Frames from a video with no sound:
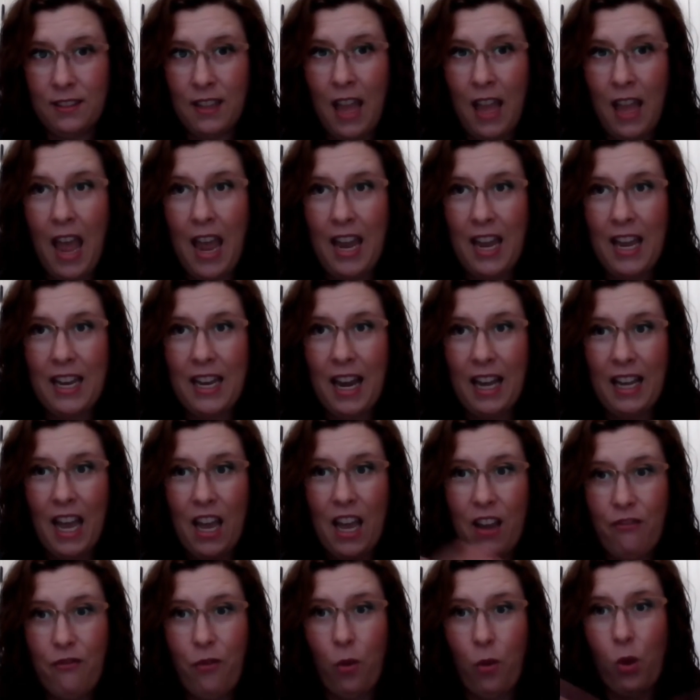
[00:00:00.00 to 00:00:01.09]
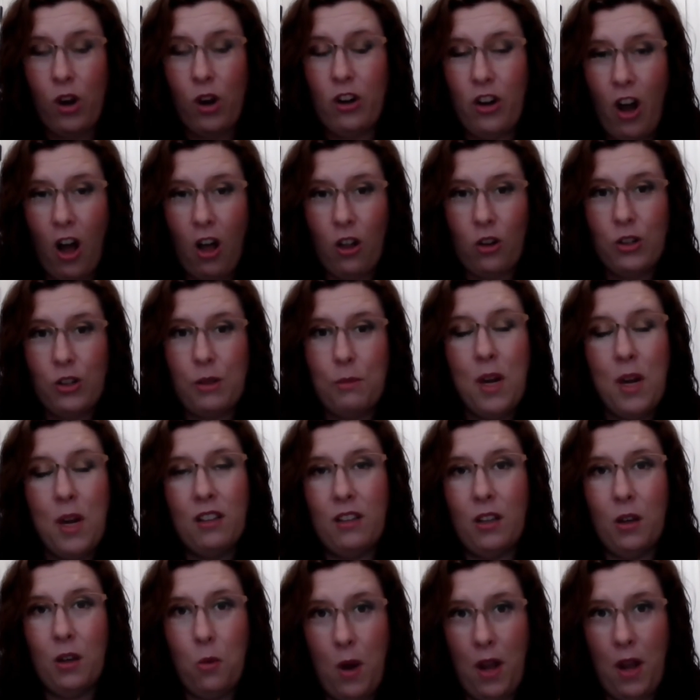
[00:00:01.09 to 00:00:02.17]
and I gave four hundred dollars a
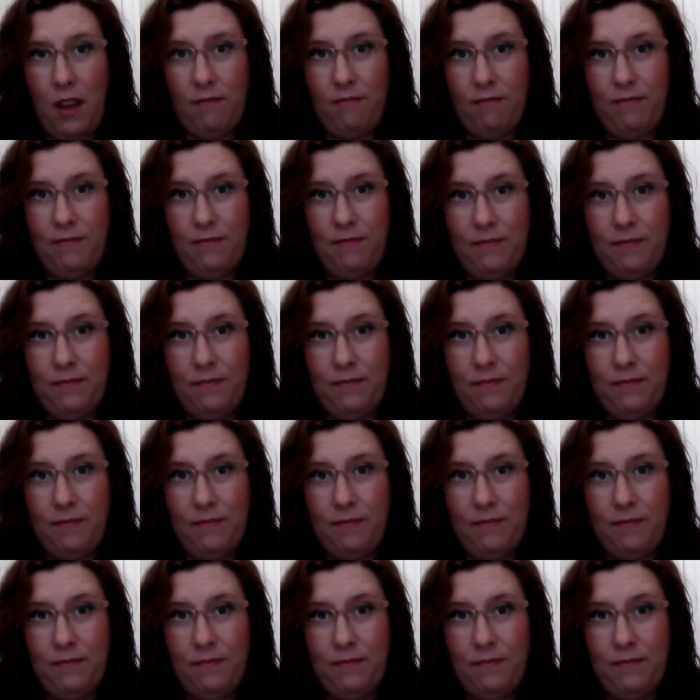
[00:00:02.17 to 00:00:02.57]
month away.